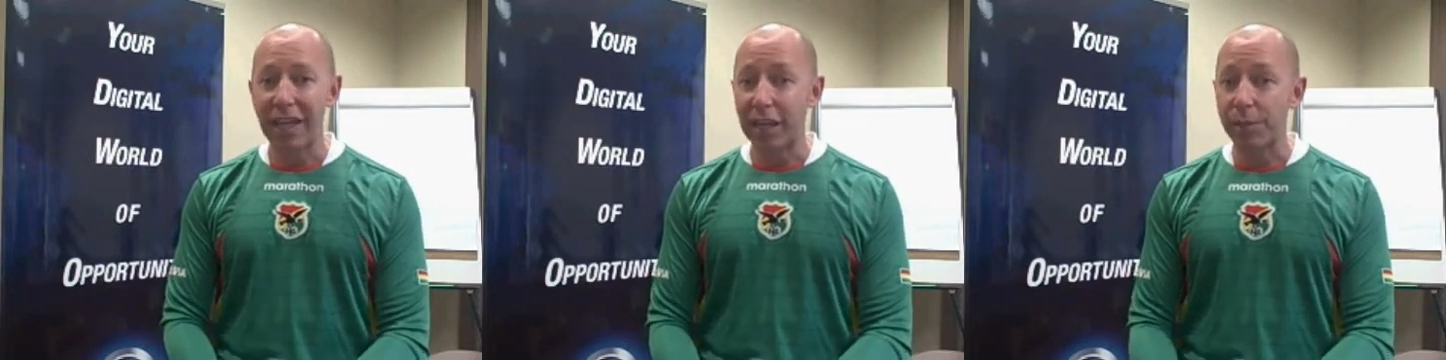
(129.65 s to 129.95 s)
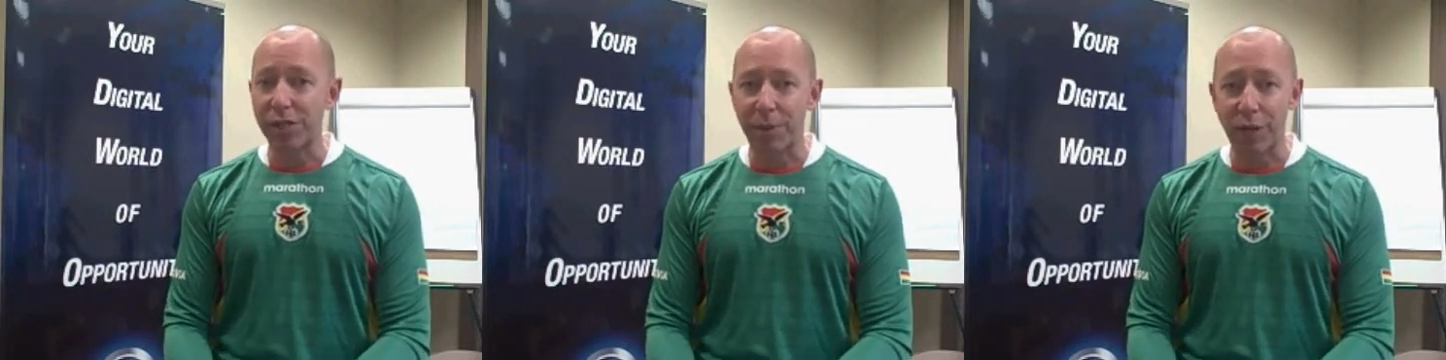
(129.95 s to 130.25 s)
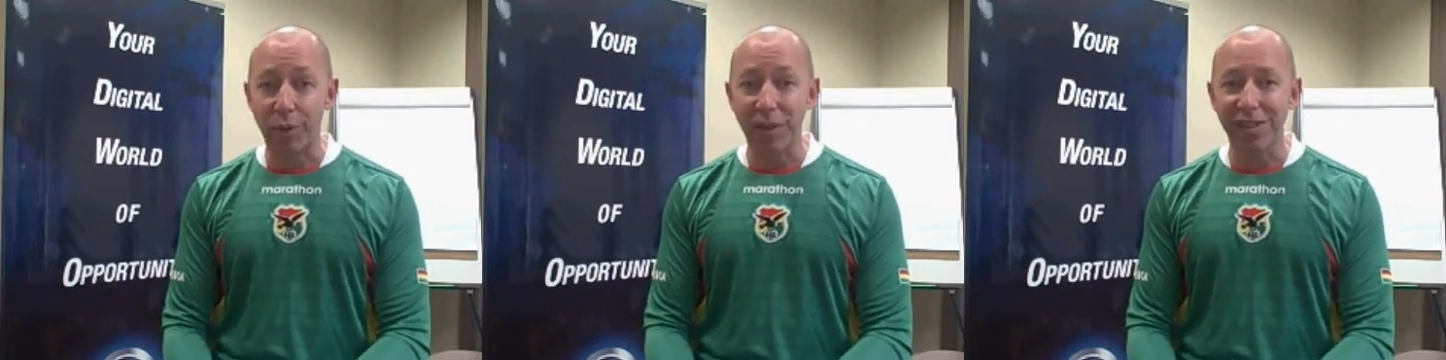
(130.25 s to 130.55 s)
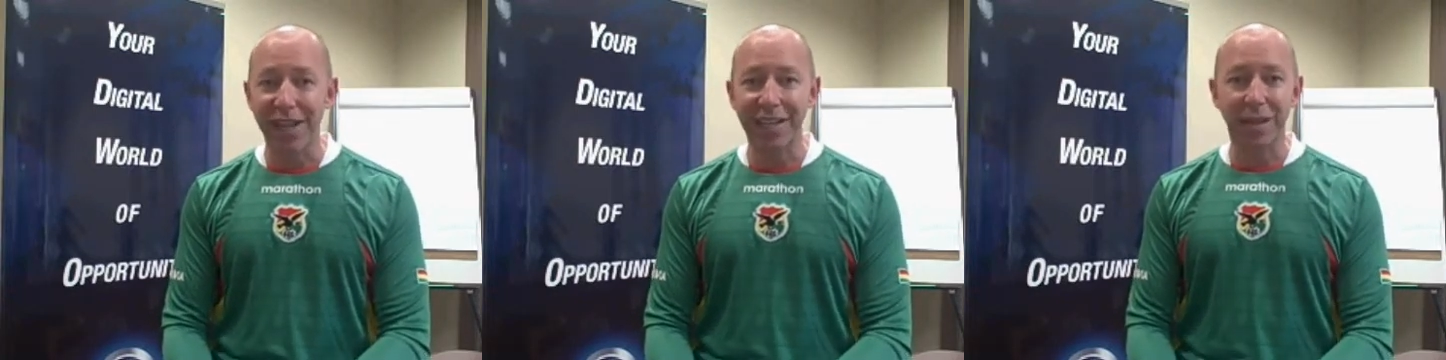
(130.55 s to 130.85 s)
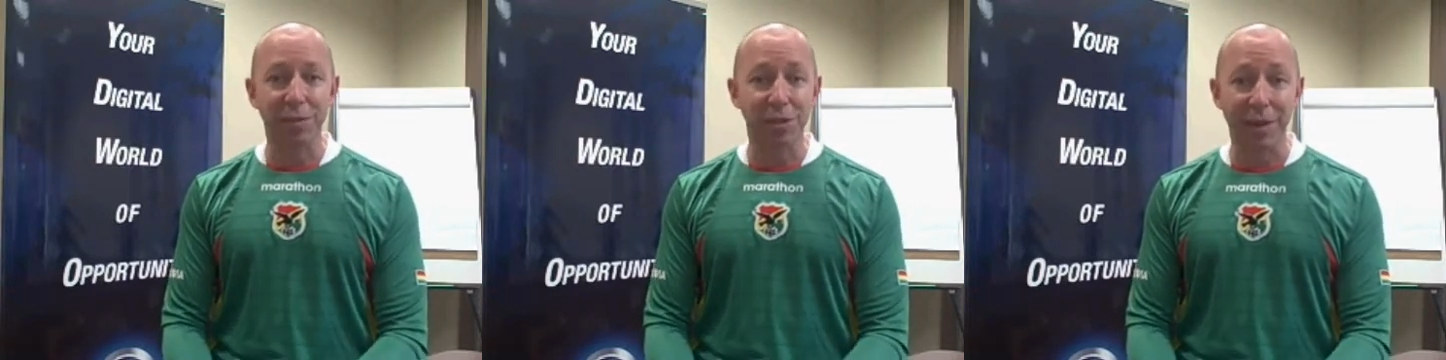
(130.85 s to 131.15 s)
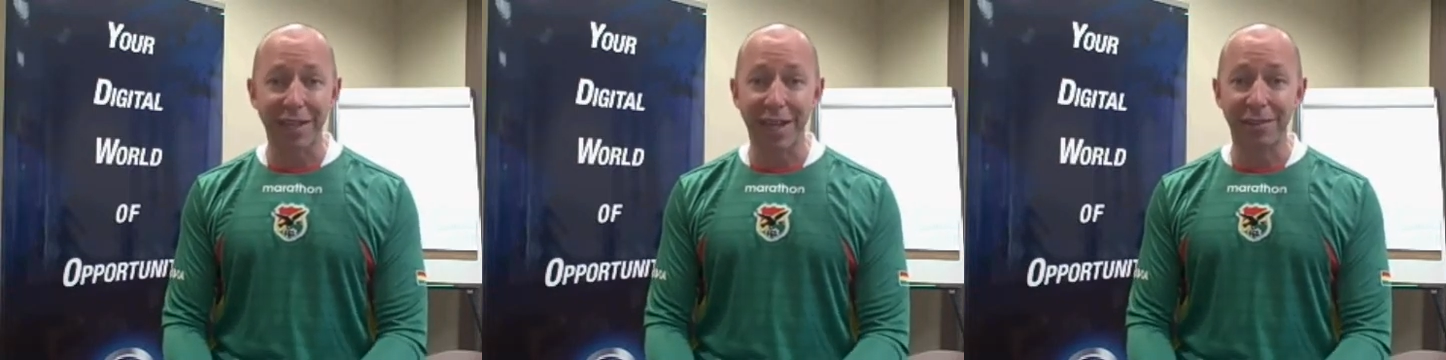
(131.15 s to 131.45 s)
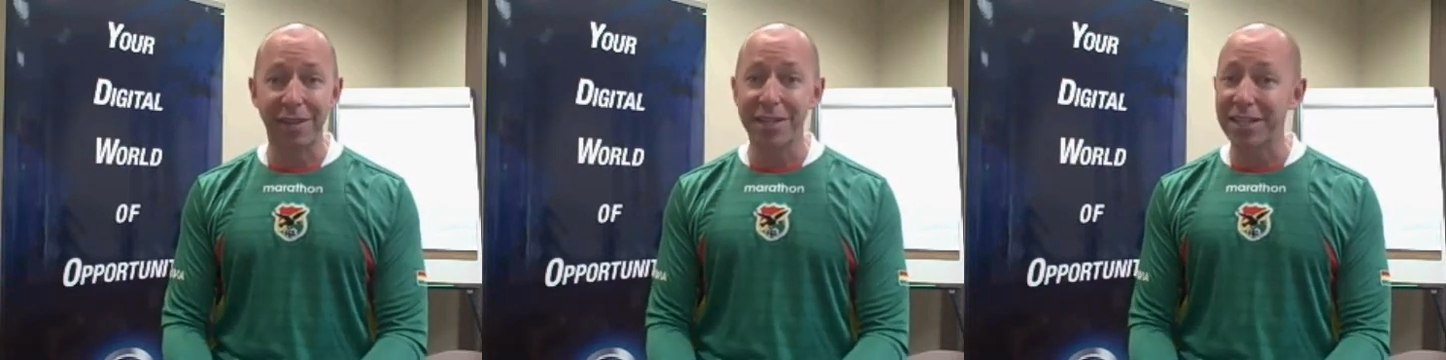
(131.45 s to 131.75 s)
It could be somebody cross-line, it could be somebody
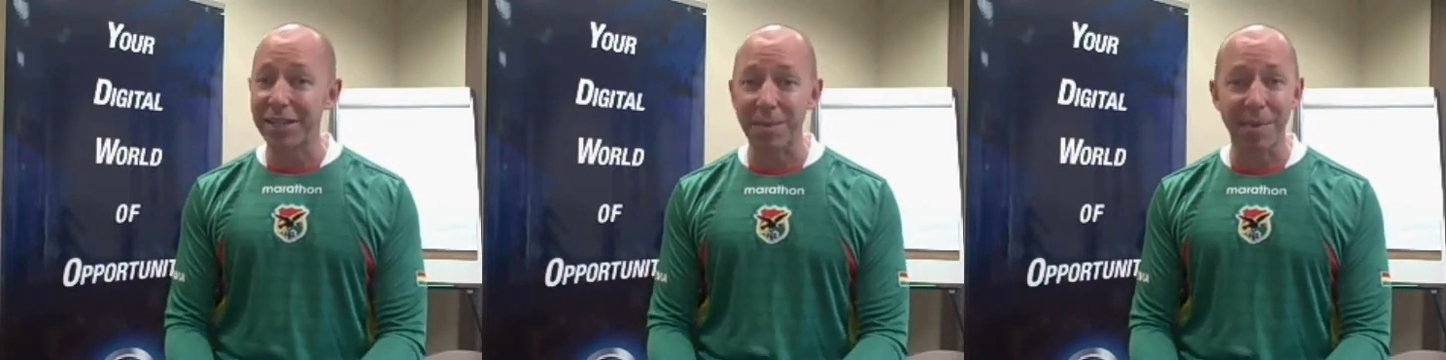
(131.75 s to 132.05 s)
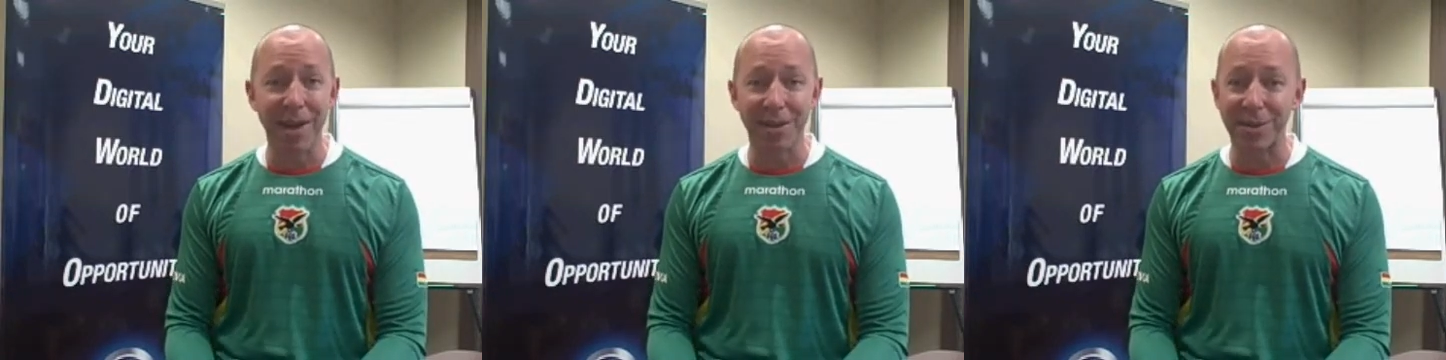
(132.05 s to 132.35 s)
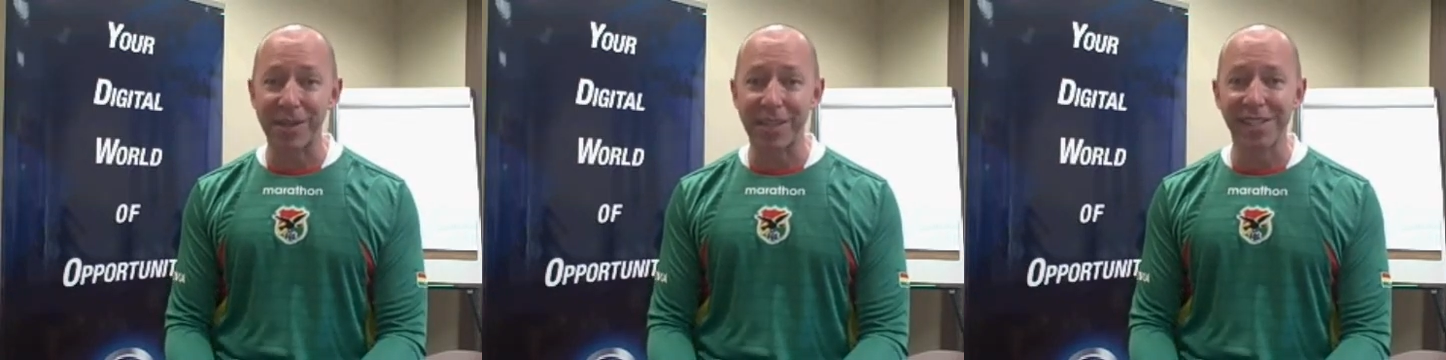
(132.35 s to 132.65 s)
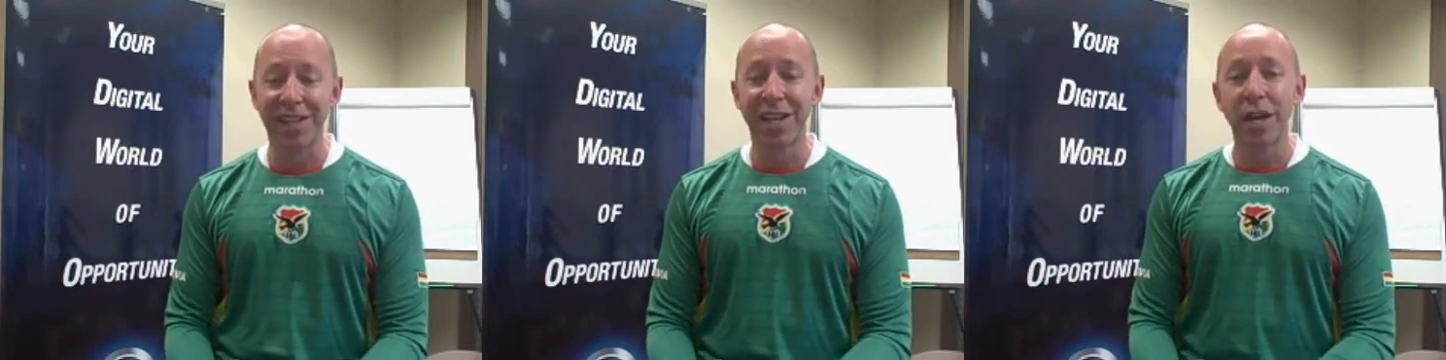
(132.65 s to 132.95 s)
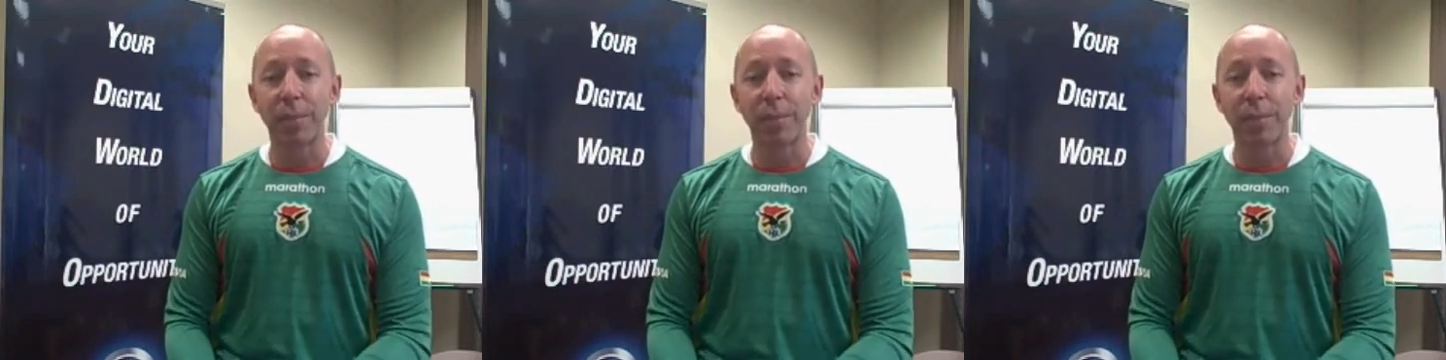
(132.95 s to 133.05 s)
downline, it doesn't matter who it is,